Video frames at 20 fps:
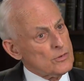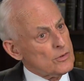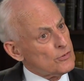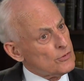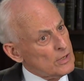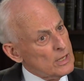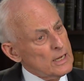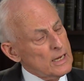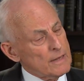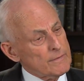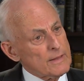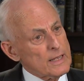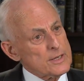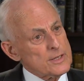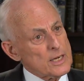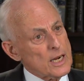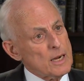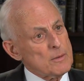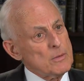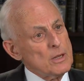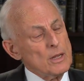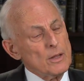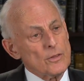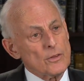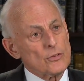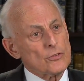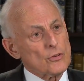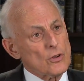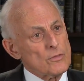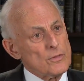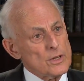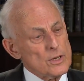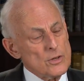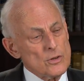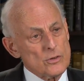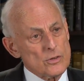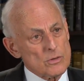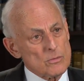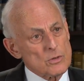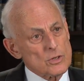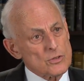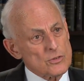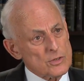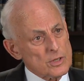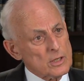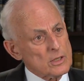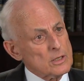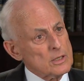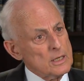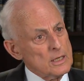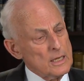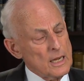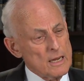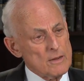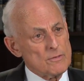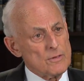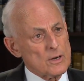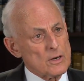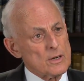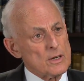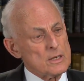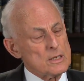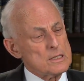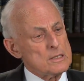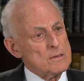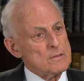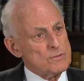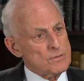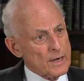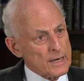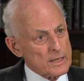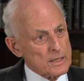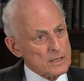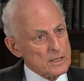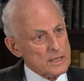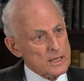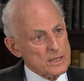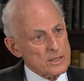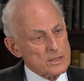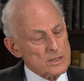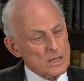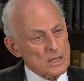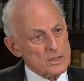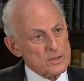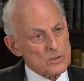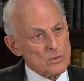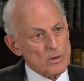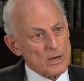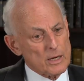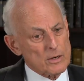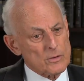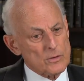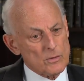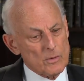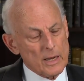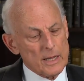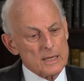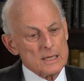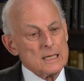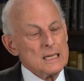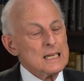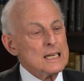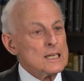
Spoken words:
because at that time the Soviet Union was still a very vital and direct threat.